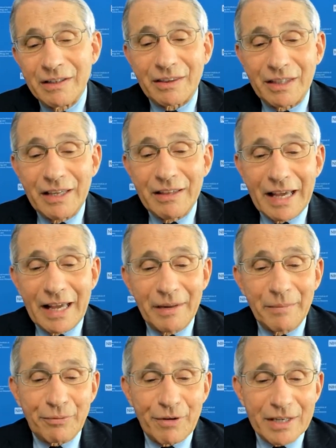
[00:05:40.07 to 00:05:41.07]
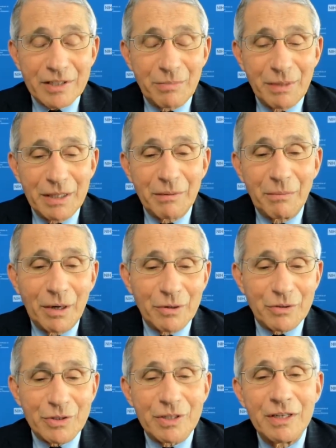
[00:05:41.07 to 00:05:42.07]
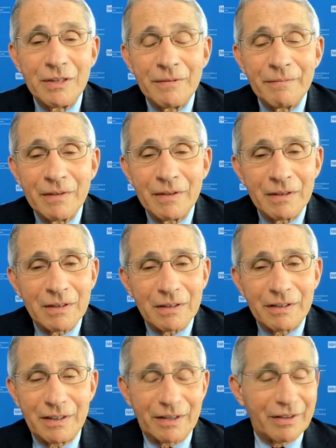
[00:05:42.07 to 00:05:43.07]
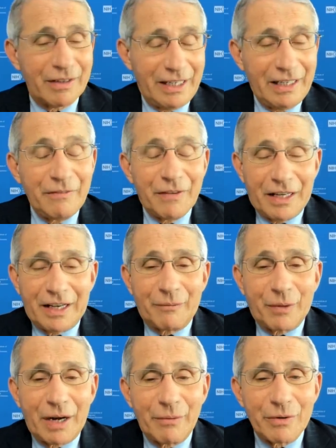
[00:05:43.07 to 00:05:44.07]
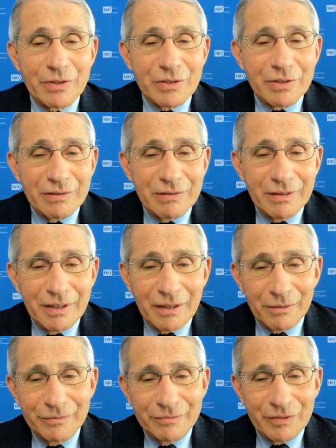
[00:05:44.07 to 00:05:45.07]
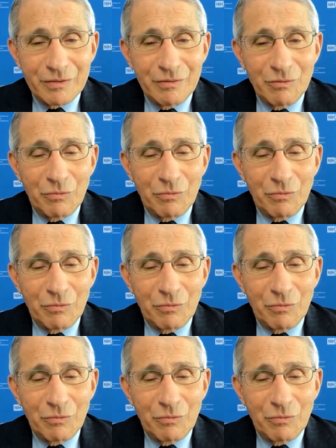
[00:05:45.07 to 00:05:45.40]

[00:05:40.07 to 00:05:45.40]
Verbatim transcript: The thing that impressed me the most the other evening when I was, you know,